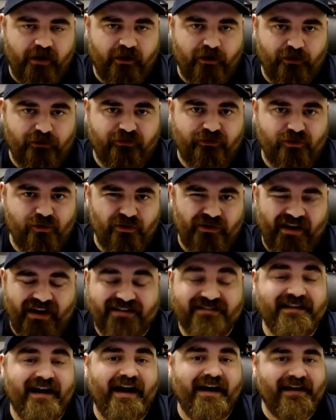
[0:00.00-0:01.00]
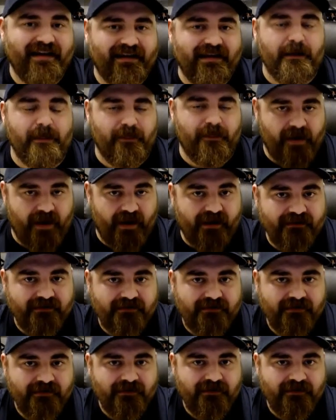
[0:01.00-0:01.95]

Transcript: go to school next. I get that.